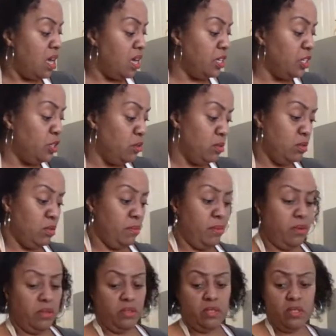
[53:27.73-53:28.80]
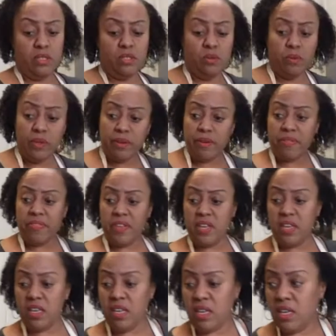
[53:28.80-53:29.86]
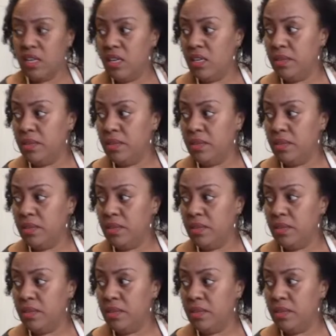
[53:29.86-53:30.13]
YouTubers doing your thing.